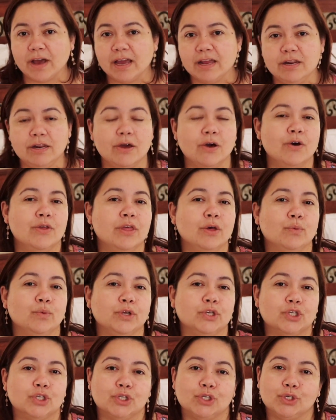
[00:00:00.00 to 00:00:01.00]
I know that
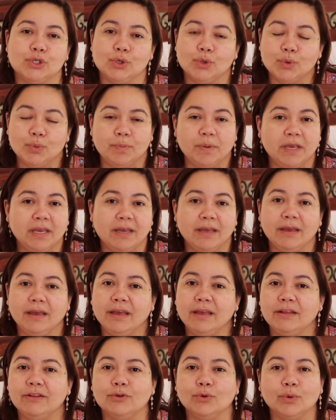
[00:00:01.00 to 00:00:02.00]
we should
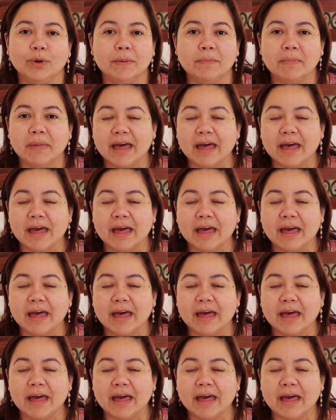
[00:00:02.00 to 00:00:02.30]
be doing